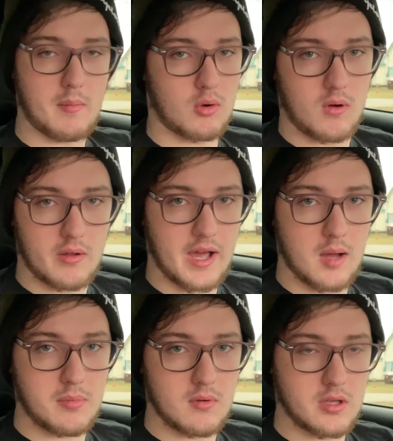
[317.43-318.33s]
You won't be able to
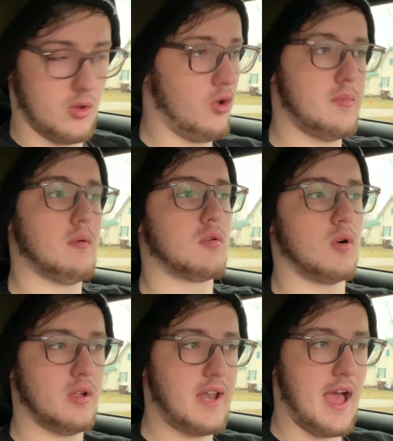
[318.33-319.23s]
roll it up. You'll
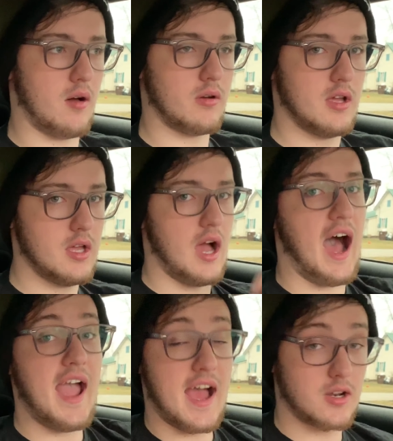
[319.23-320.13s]
only be able to roll it down.
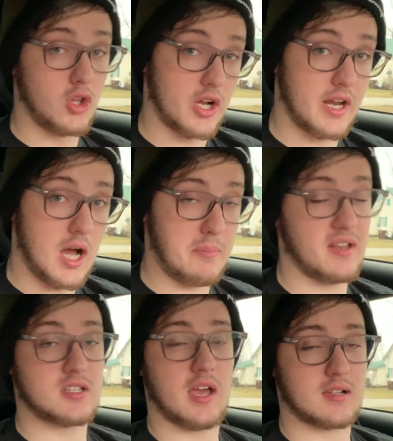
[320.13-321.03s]
I had to look
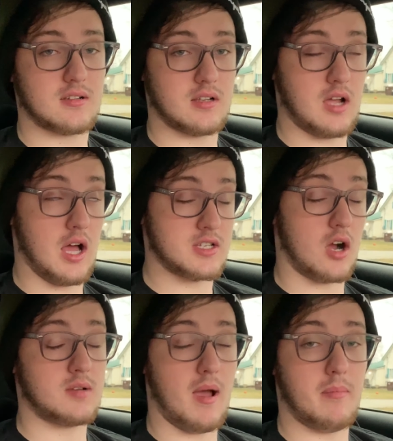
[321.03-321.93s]
it up and
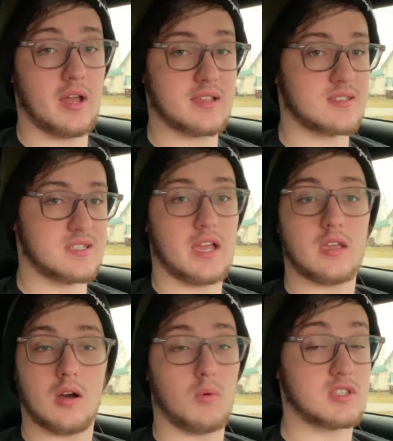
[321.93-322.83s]
talk to my buddies
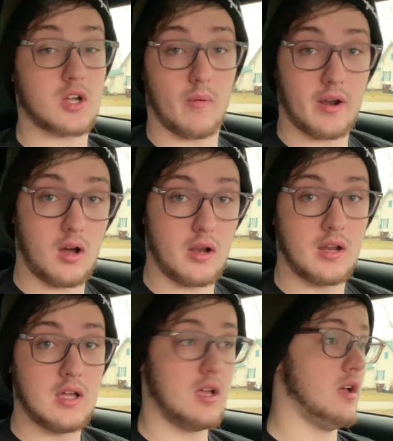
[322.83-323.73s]
and say, yo, what's
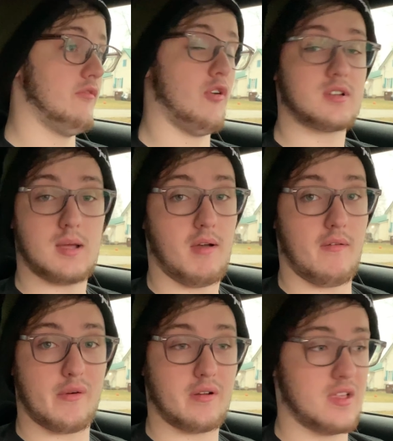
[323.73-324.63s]
going on?
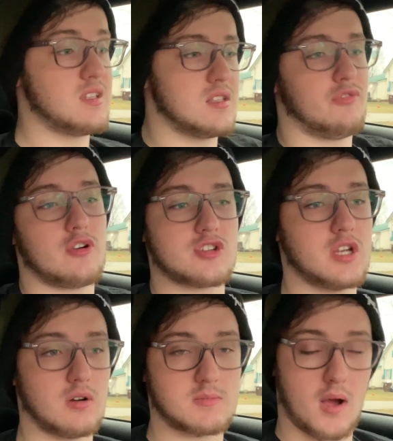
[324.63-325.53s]
This is
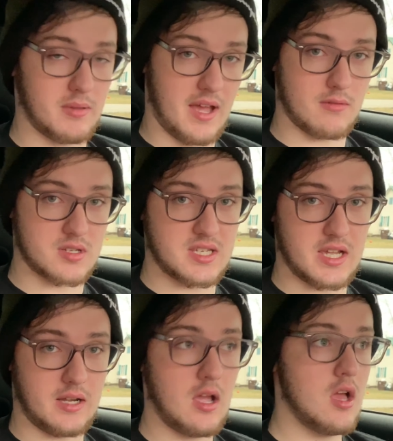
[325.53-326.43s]
the first snow it's probably
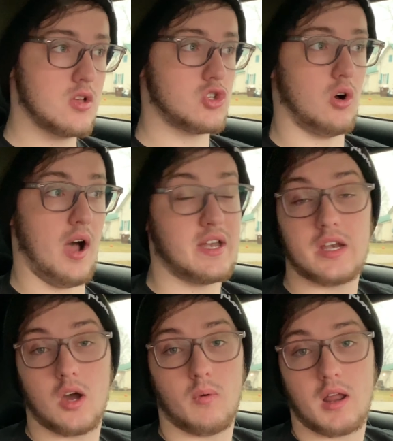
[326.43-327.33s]
ever seen,
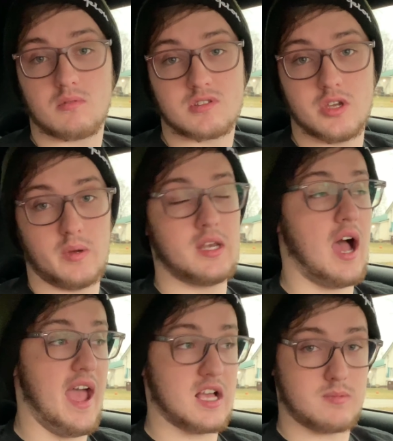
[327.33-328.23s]
so I didn't know what I was
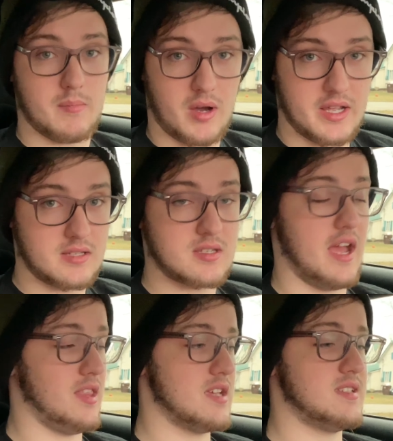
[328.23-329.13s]
doing. I asked my
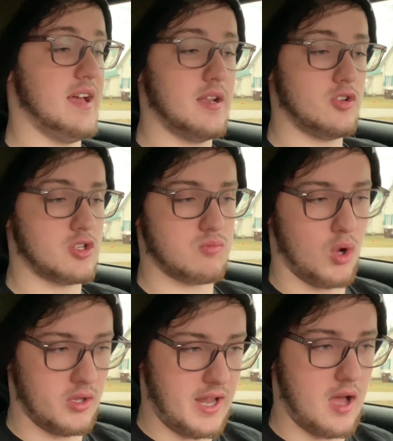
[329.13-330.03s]
buddies, and they said,
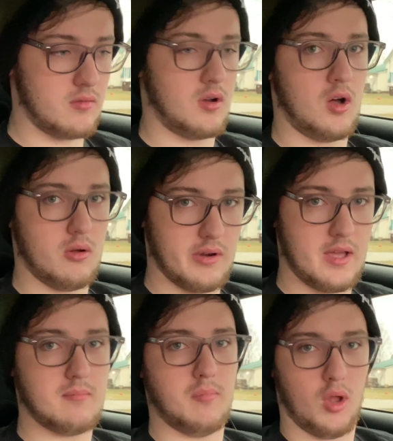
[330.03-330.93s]
just roll it down,
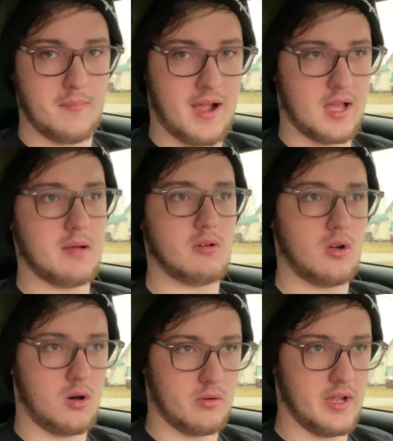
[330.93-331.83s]
hold it, pull it
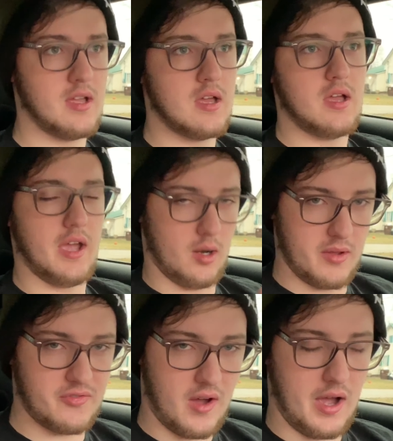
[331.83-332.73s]
back up, hold it,
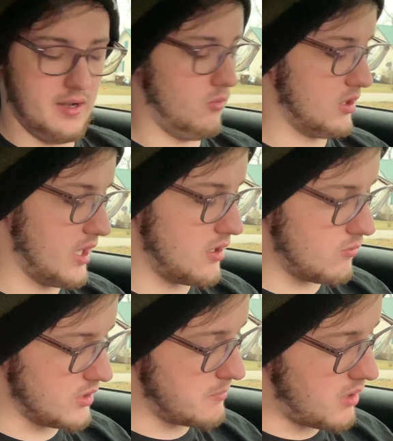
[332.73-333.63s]
it'll be fine.
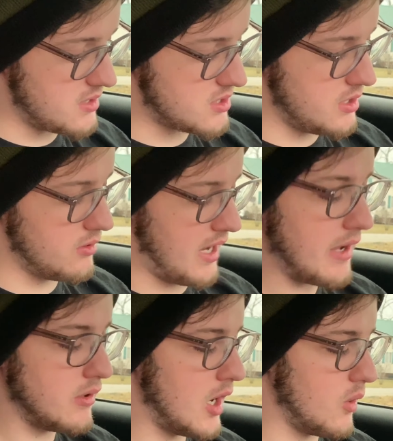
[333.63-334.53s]
What the buttons
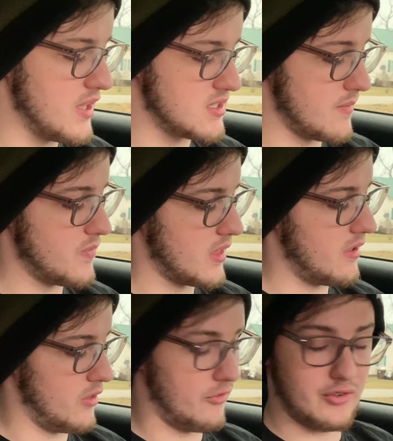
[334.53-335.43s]
do and how you know
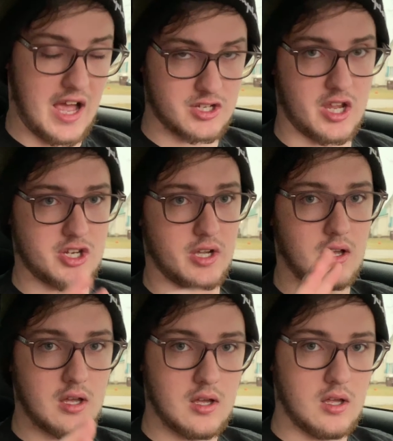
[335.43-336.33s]
is they'll
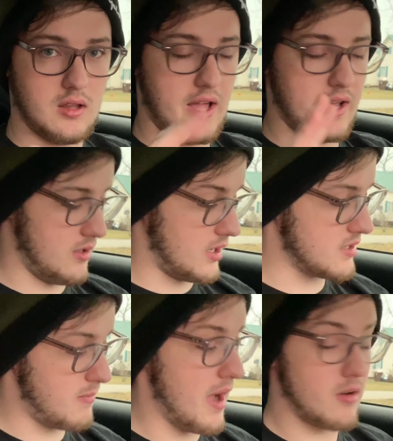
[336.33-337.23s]
flash at you.
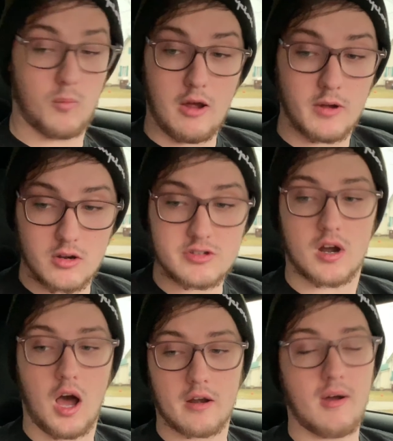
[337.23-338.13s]
Like, because my
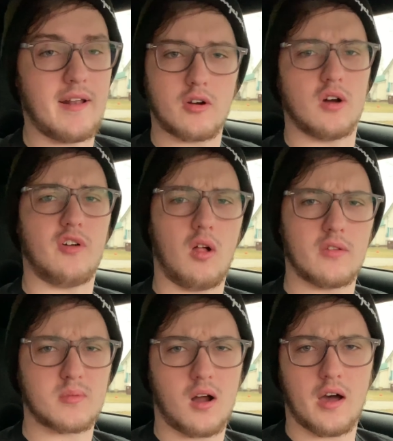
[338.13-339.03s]
windows are auto. I don't
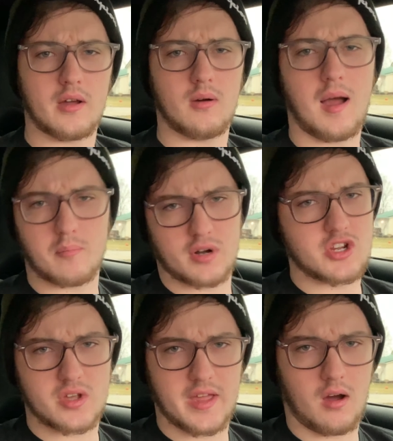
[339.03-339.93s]
know if all of them are auto.
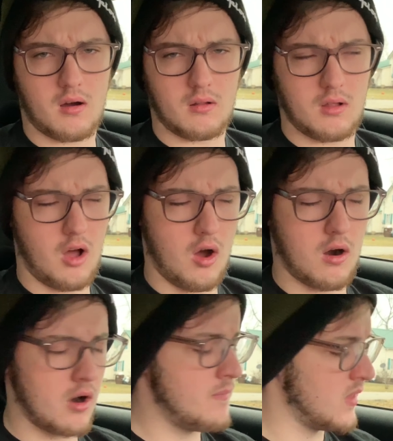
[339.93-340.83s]
I'm pretty sure they all
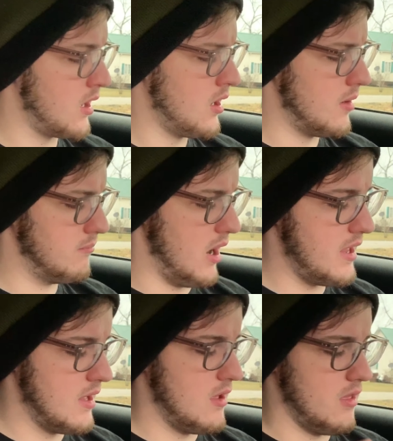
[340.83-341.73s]
are,
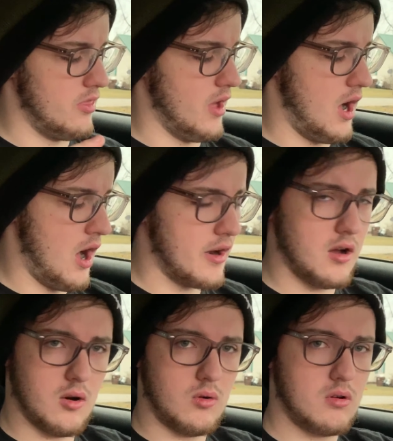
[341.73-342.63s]
but the
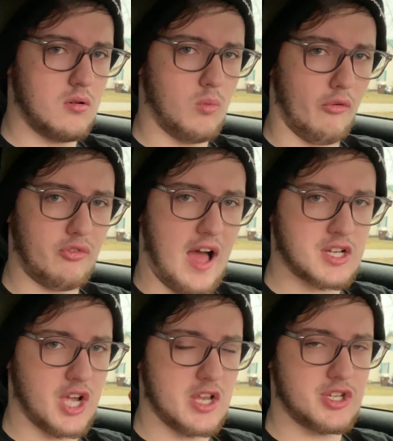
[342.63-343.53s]
auto
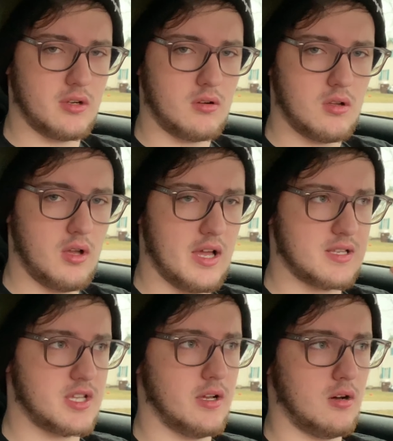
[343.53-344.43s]
will flash at you
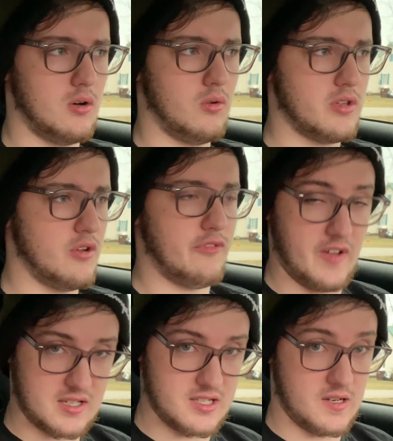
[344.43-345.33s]
until
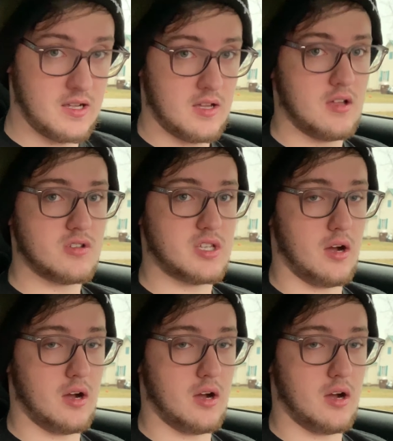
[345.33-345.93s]
you fix it.